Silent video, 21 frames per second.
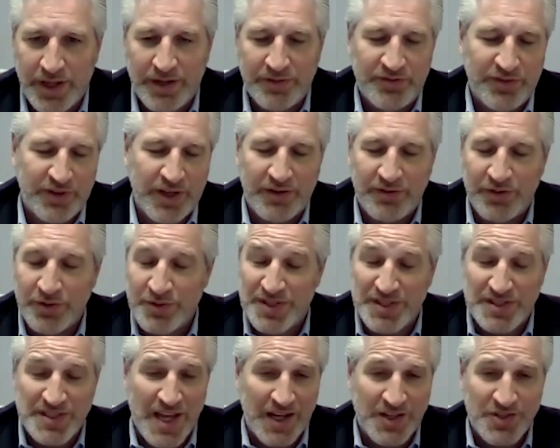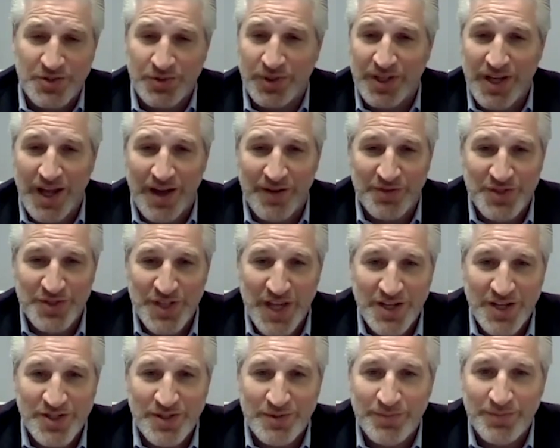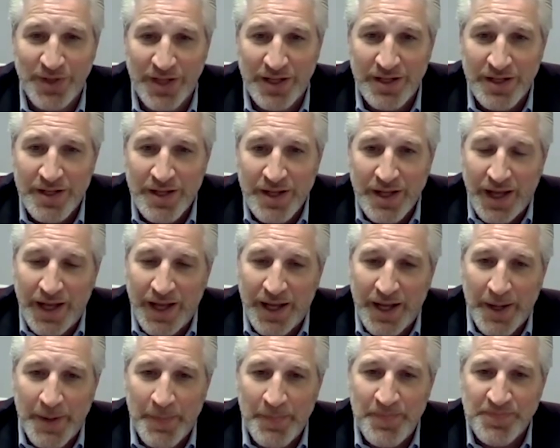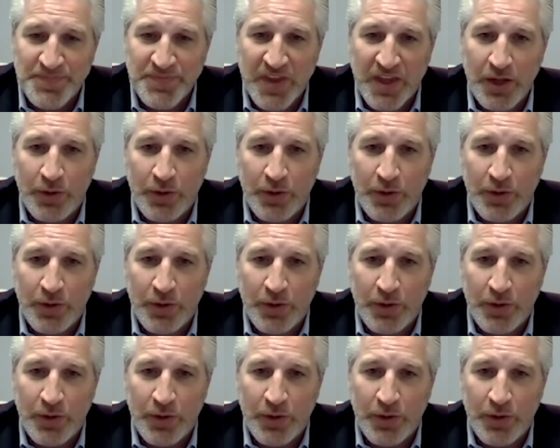I forget if it was a text or a conversation, but an